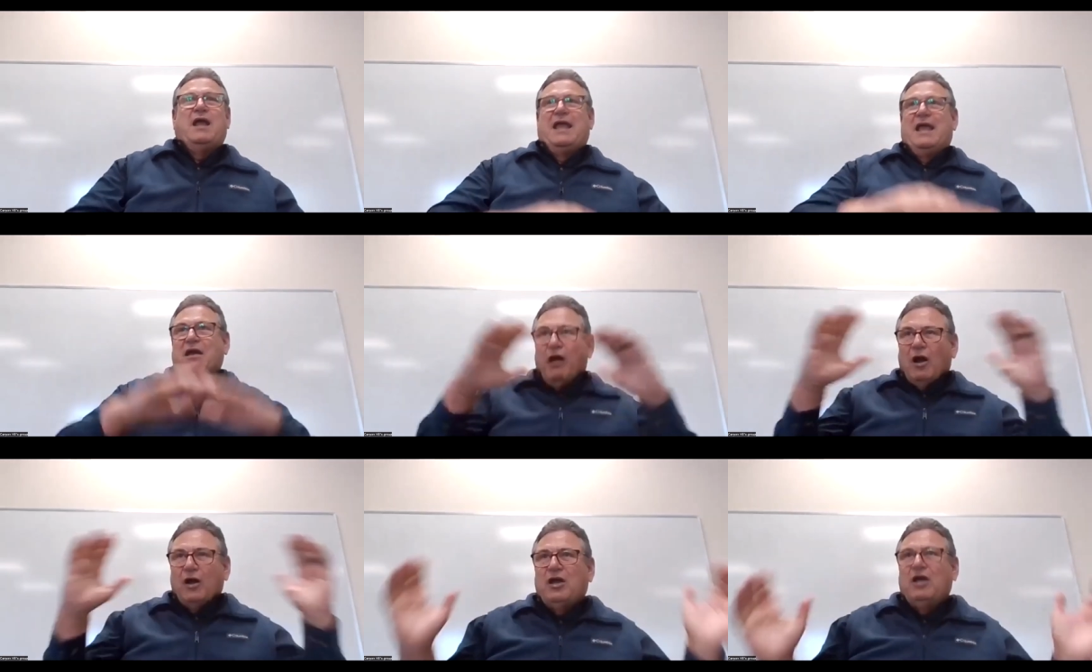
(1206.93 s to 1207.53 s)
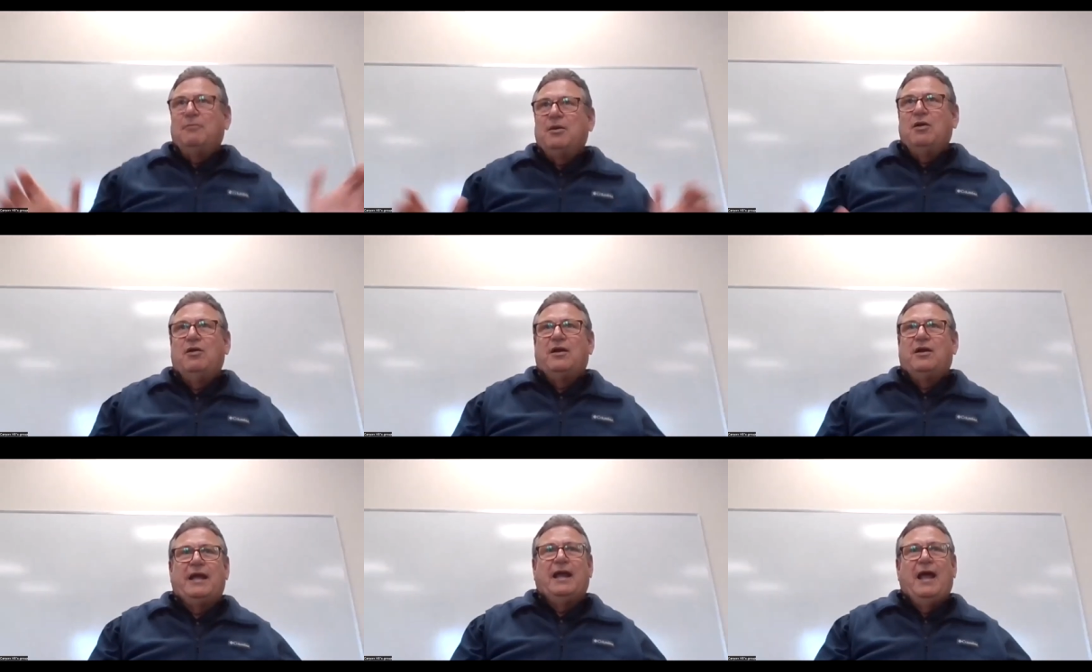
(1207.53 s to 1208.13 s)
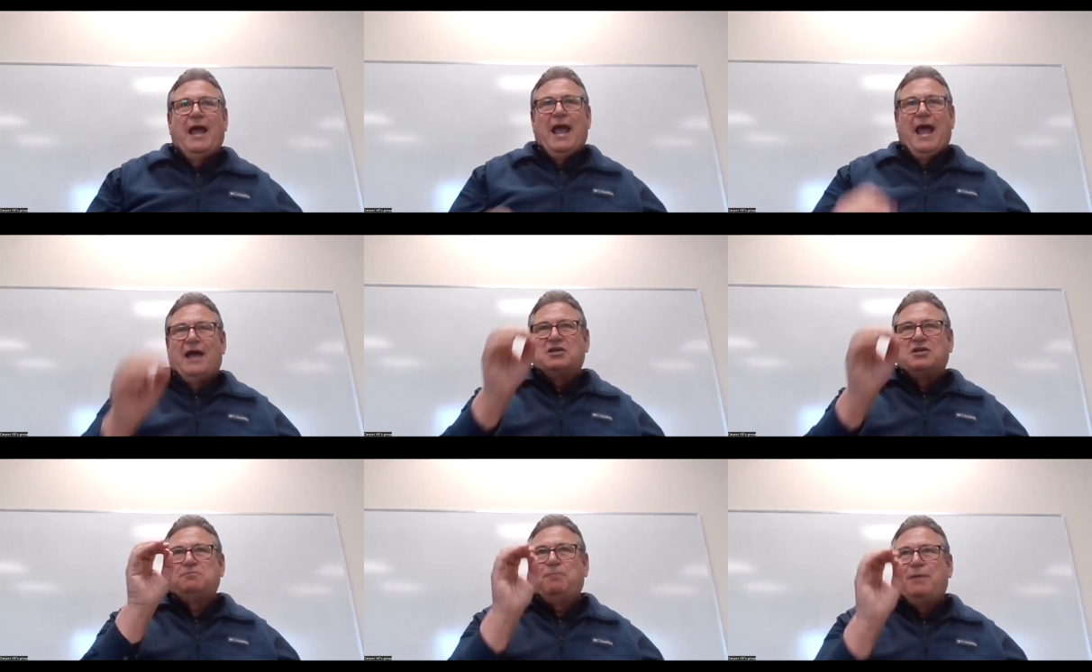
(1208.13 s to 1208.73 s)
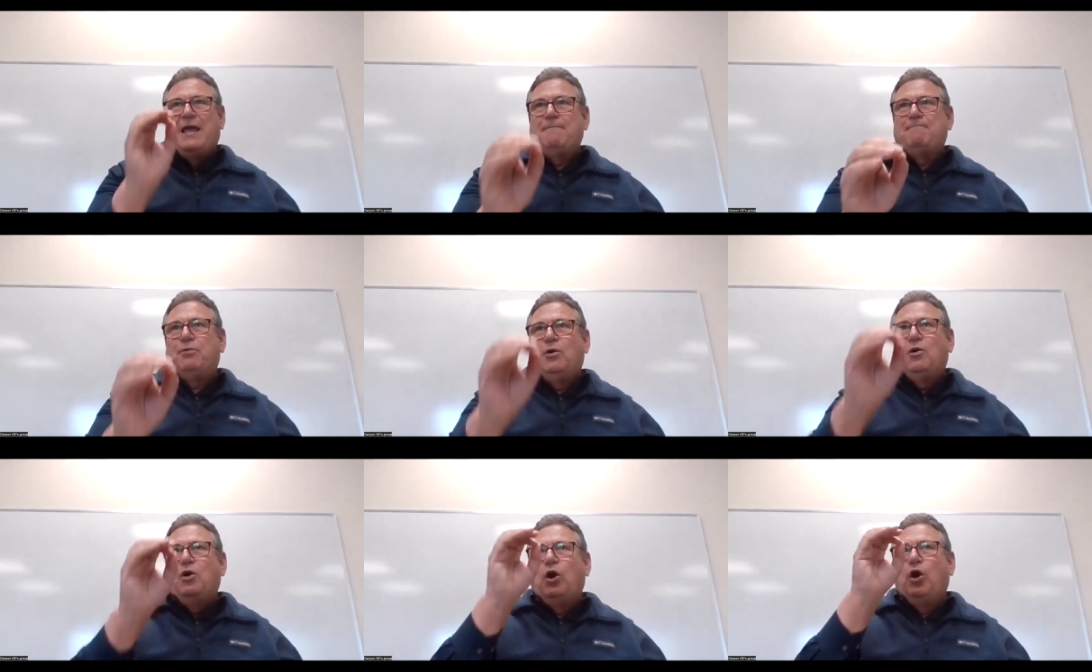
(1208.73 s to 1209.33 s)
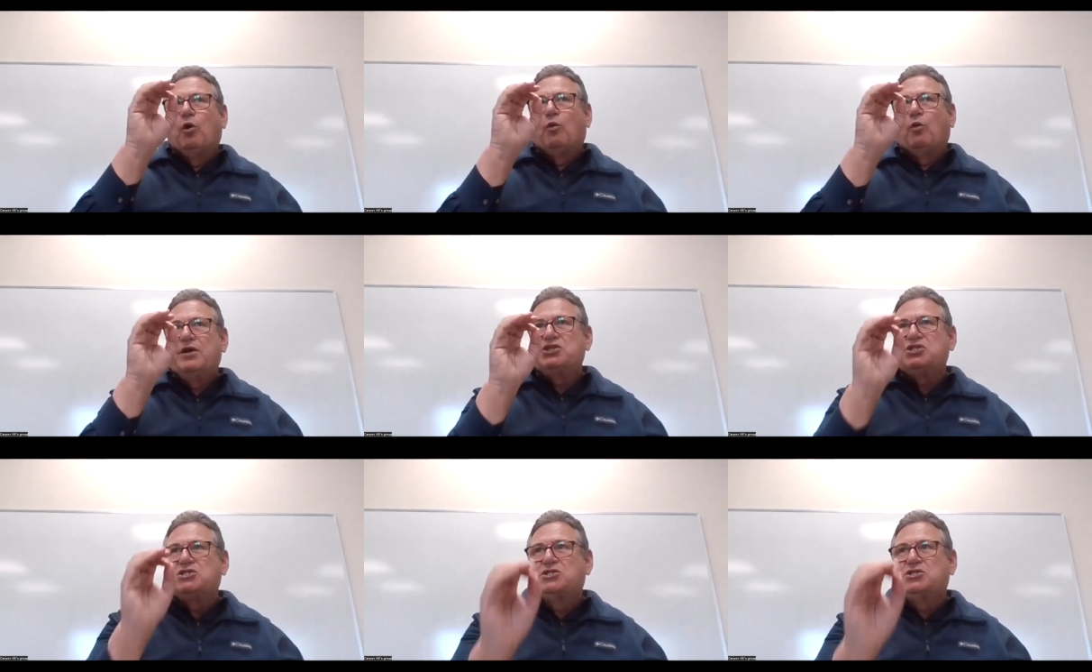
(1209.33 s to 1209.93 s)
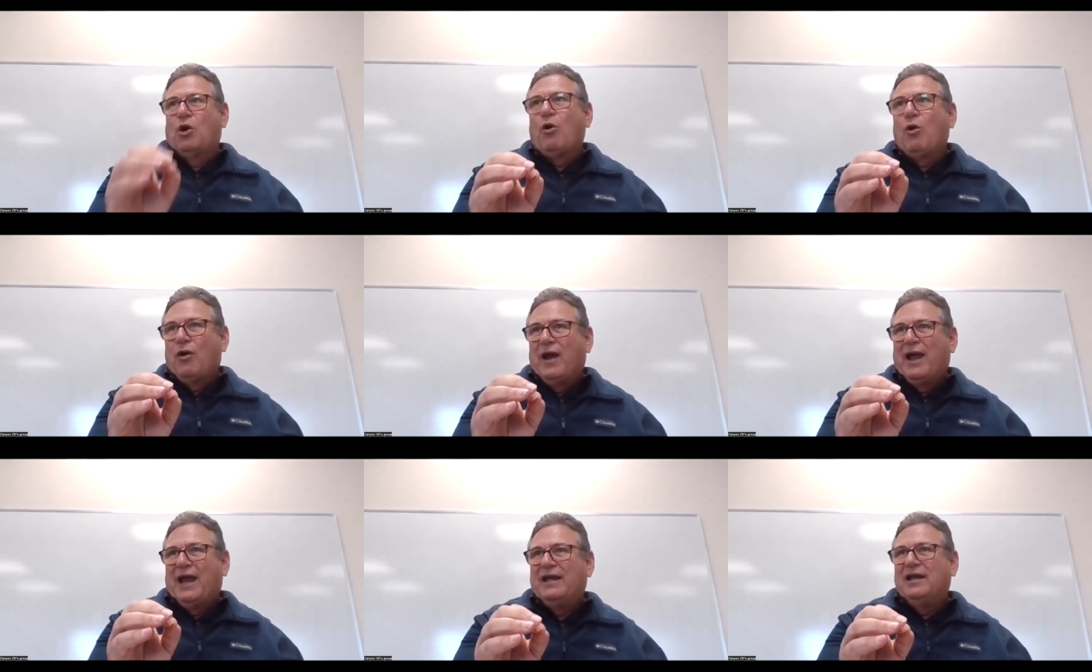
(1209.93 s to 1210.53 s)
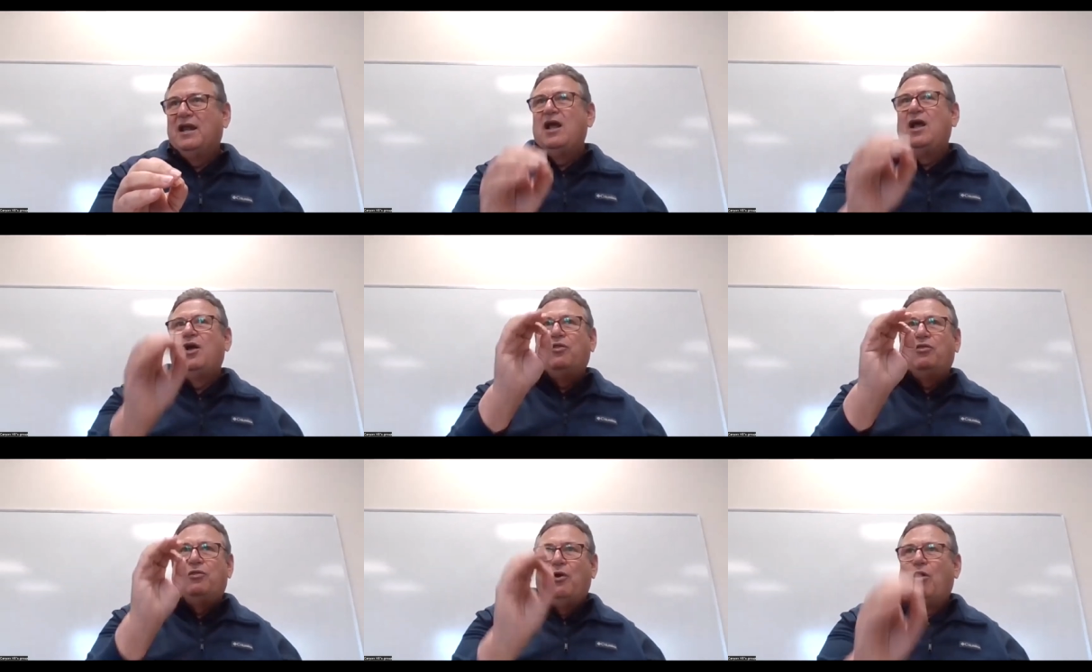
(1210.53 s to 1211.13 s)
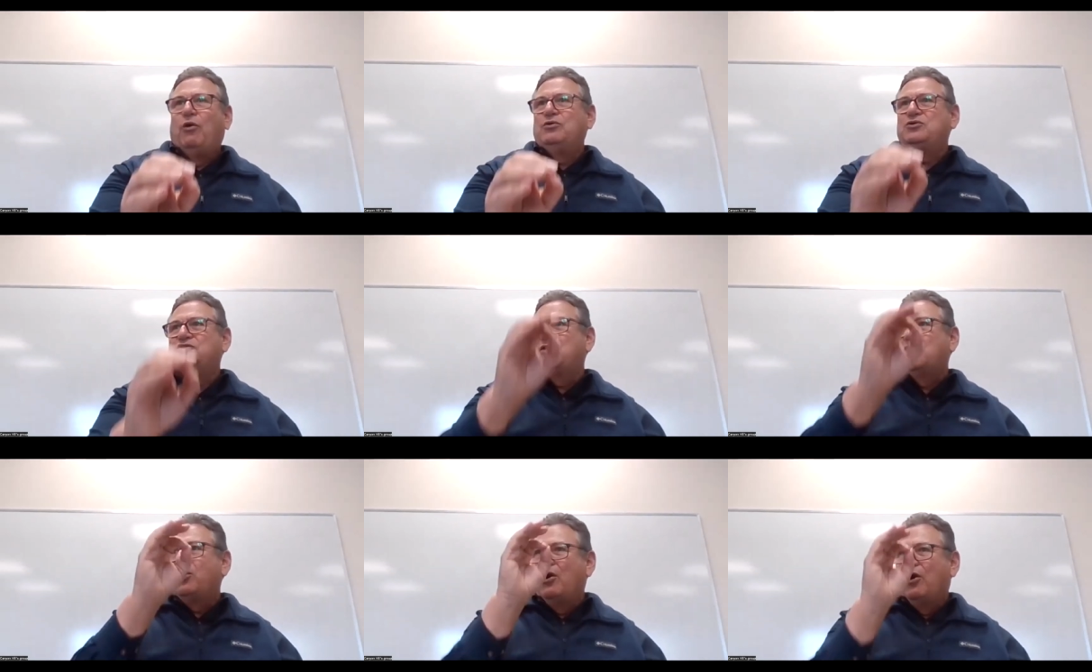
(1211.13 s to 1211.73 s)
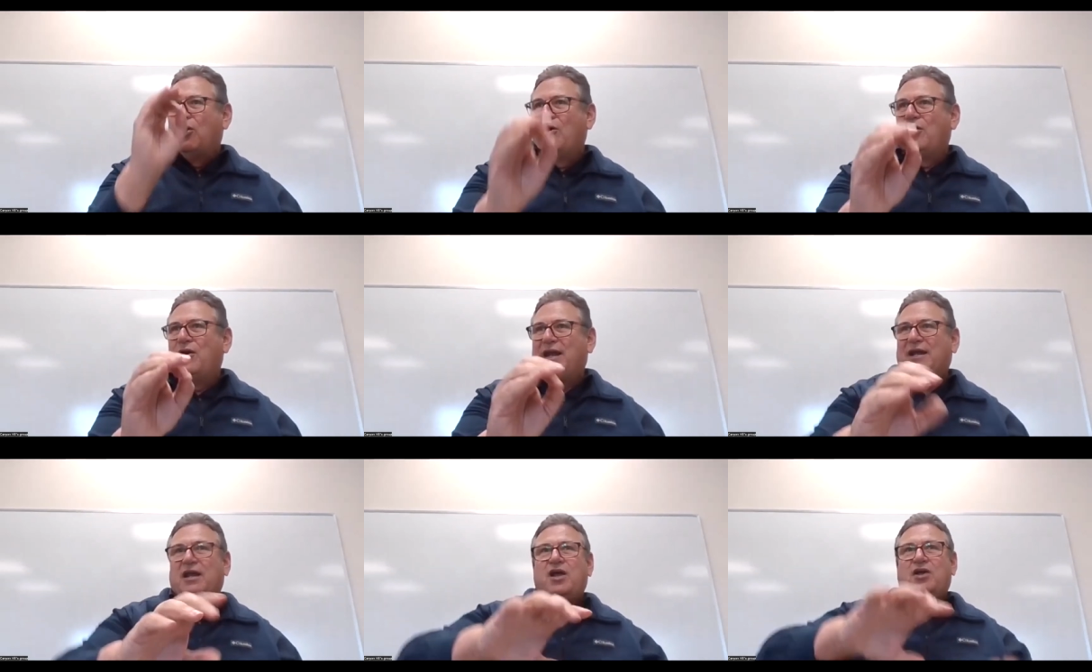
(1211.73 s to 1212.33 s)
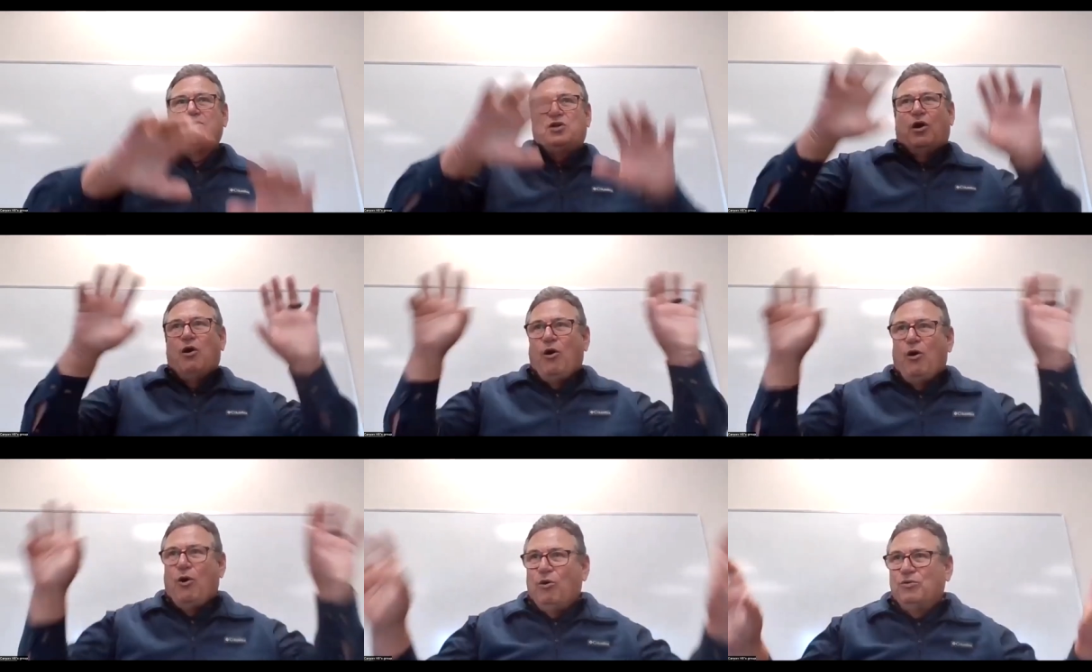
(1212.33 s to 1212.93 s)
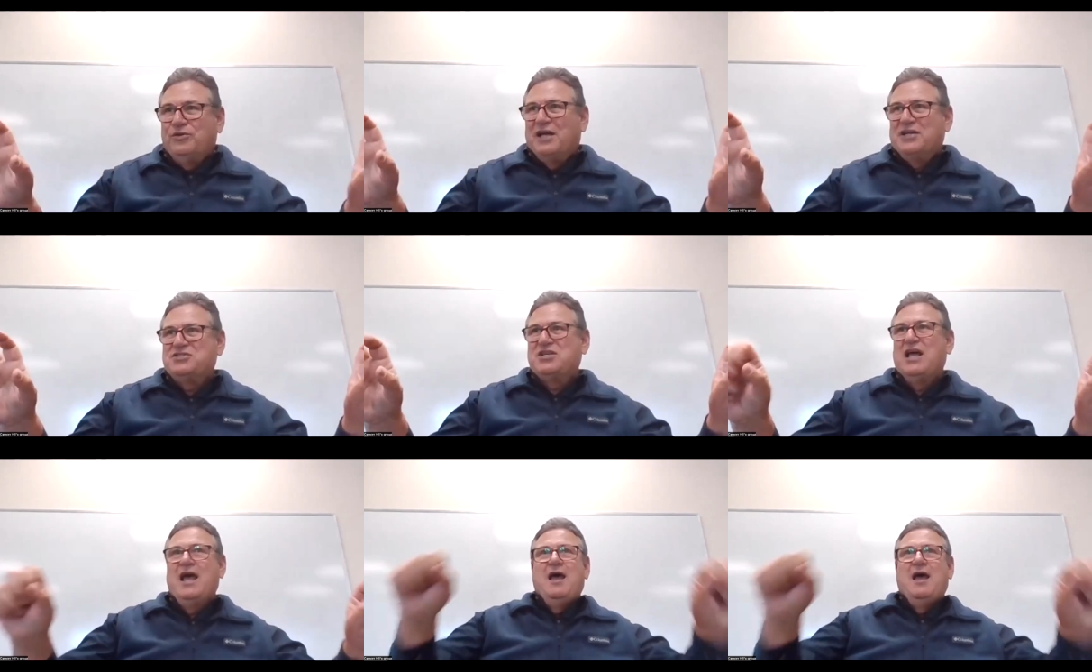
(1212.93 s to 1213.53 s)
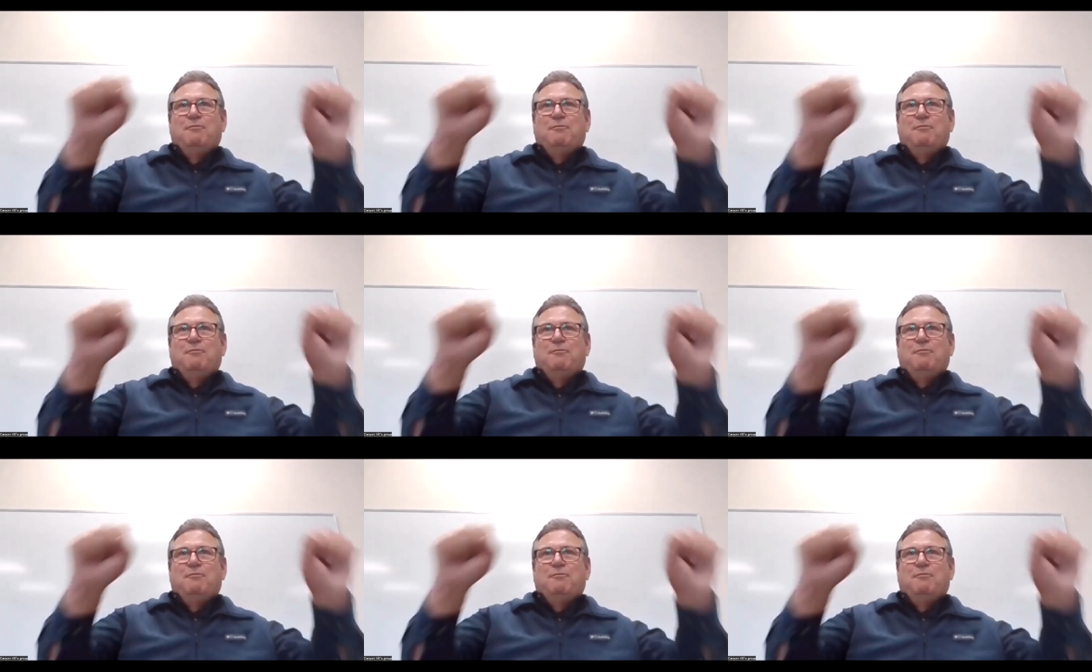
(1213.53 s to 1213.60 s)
in our community as people who are restoring those that are hurting to wholeness